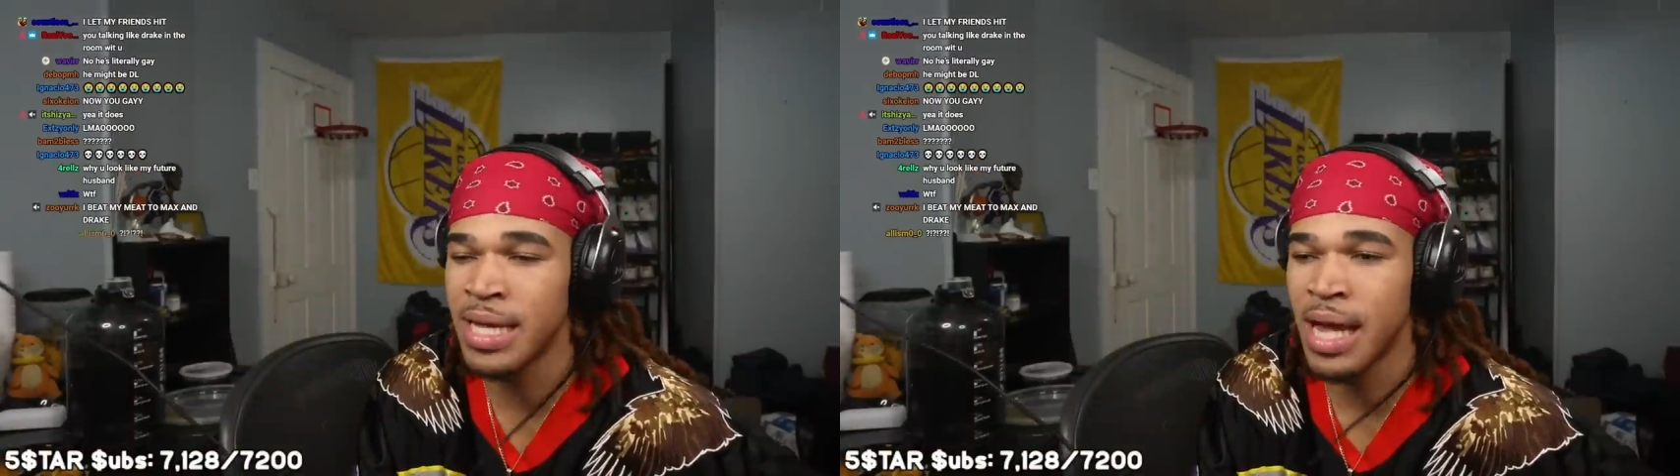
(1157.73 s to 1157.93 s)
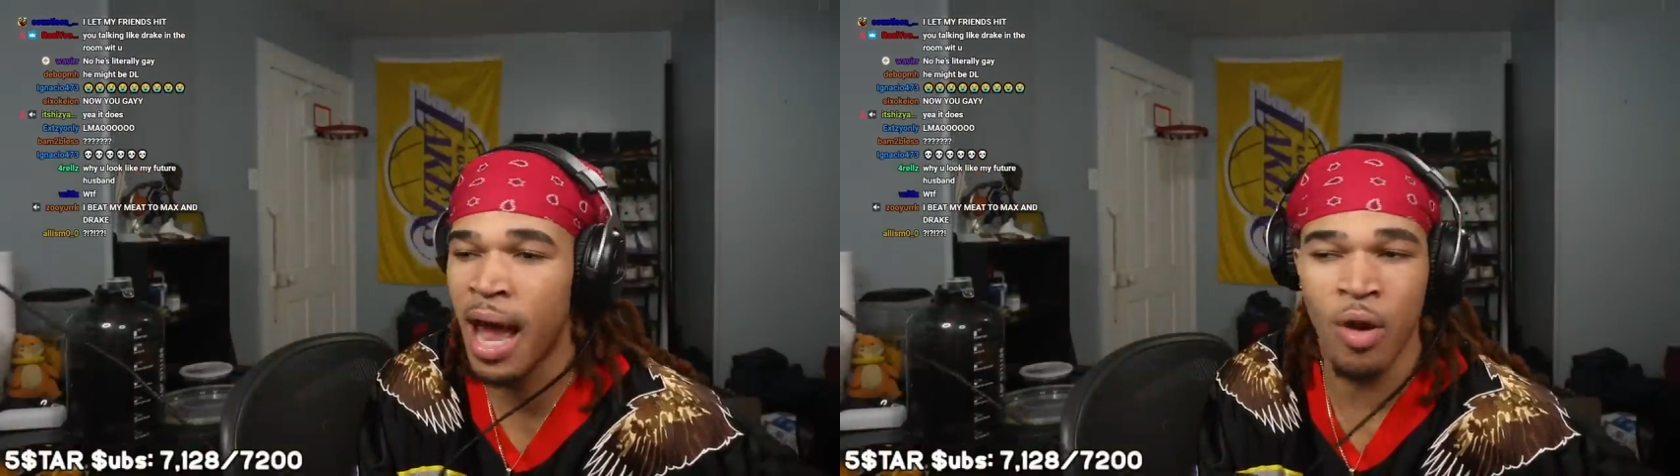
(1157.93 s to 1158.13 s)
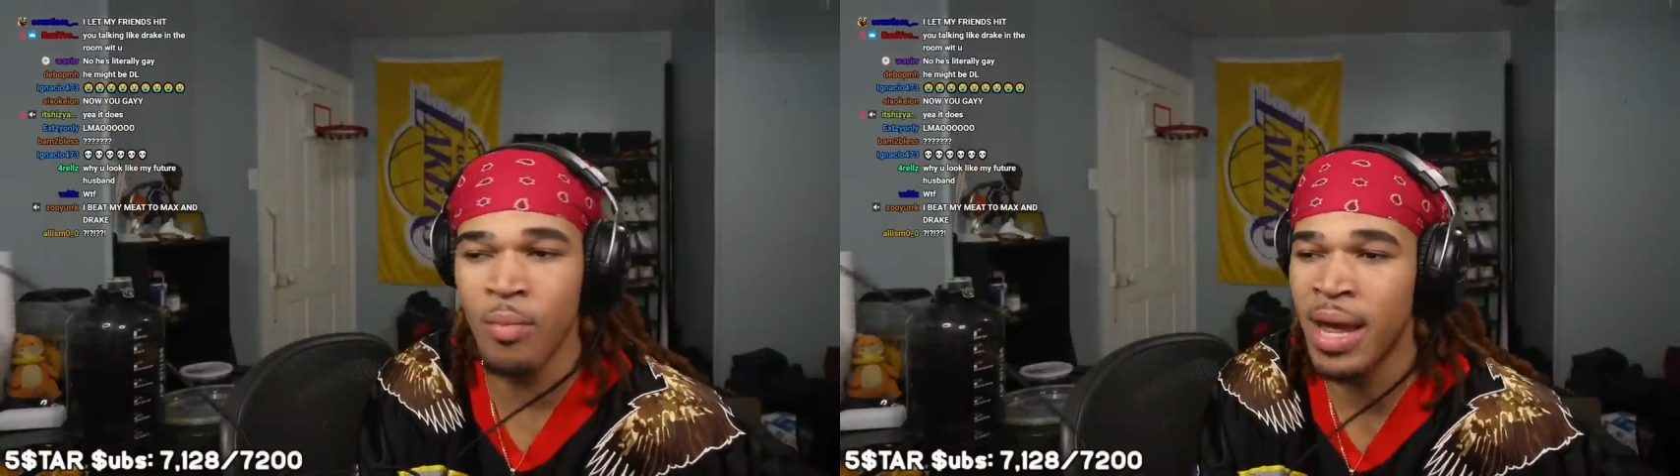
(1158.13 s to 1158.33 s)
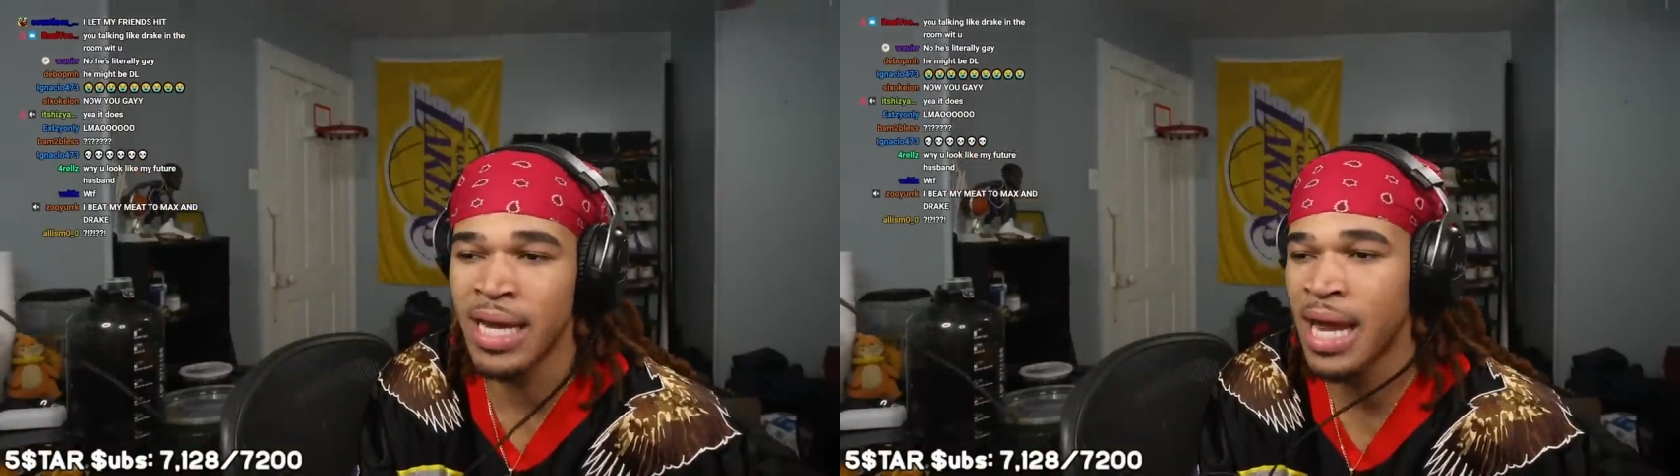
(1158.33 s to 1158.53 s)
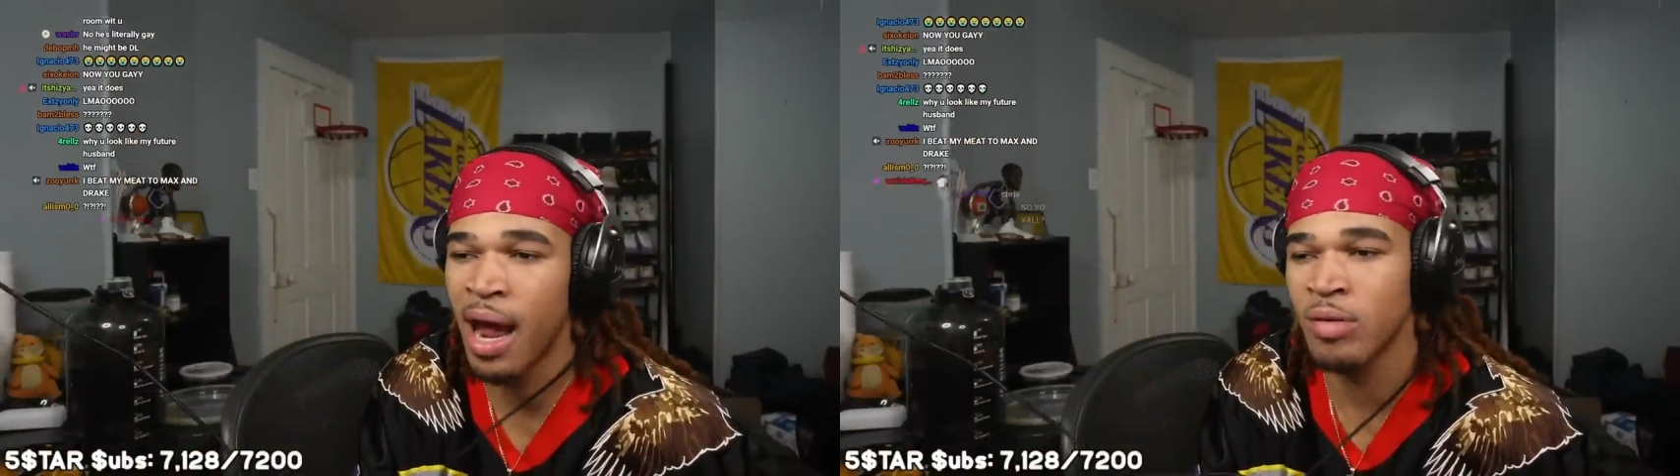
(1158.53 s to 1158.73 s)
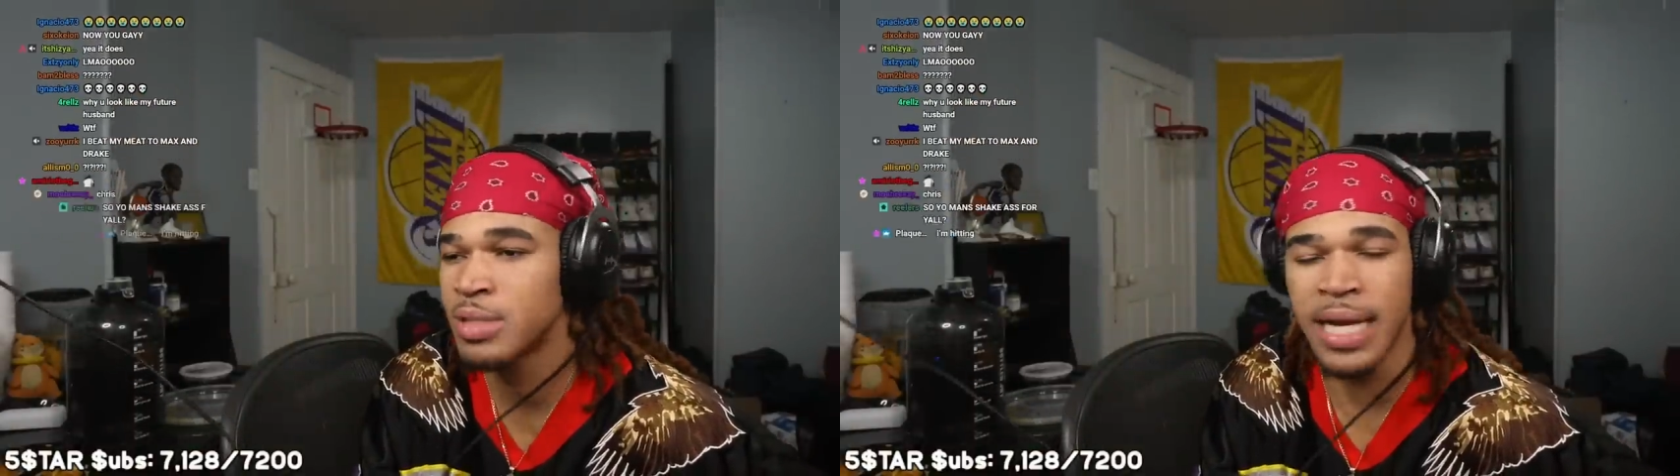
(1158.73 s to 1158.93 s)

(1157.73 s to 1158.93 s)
I don't make, I don't say